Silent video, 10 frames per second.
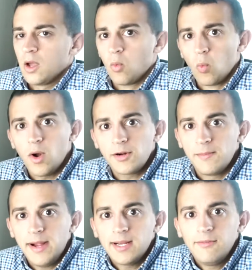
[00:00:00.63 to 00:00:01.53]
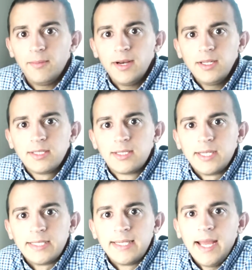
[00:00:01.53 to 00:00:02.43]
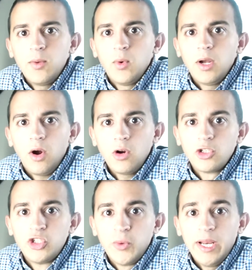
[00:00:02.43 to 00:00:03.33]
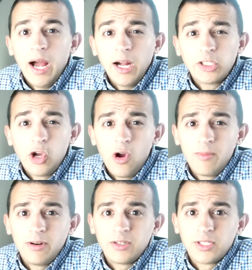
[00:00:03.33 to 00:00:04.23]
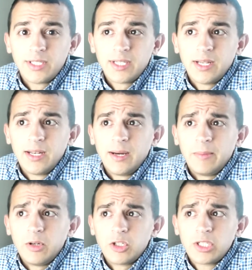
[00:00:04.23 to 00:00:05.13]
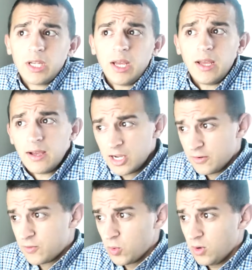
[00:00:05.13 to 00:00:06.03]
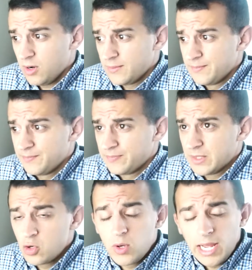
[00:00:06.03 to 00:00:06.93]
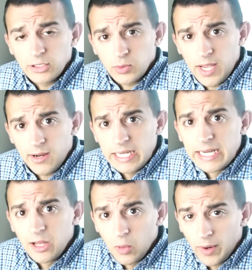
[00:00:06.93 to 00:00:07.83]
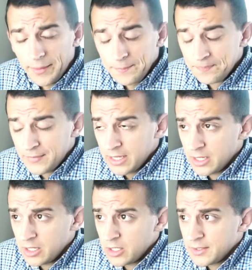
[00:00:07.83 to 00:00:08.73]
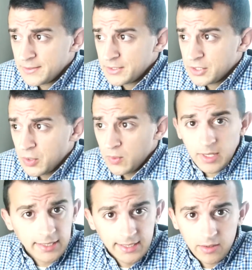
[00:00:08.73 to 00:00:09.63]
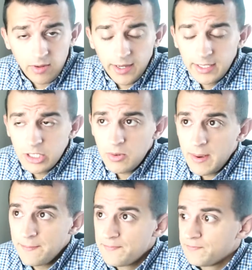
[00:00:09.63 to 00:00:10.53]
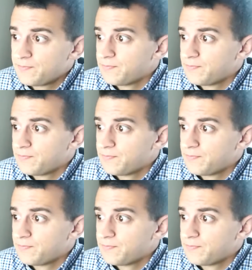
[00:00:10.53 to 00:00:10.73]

Welcome back, everybody. Today we are doing October's numbers for Newcastle County, Delaware. So let's get right into it.